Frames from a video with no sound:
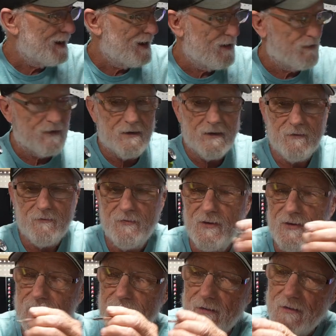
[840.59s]
out of
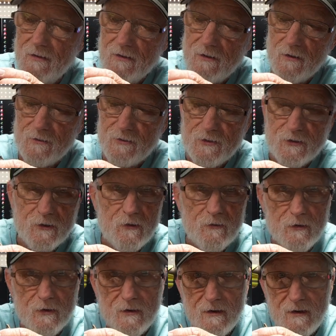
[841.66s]
this little
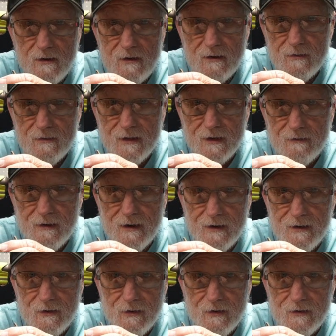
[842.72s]
silver thing right
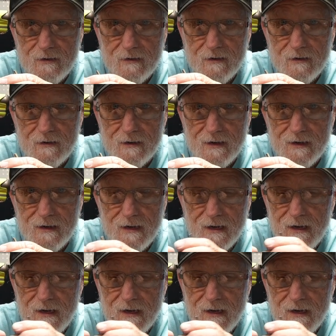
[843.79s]
here. Okay,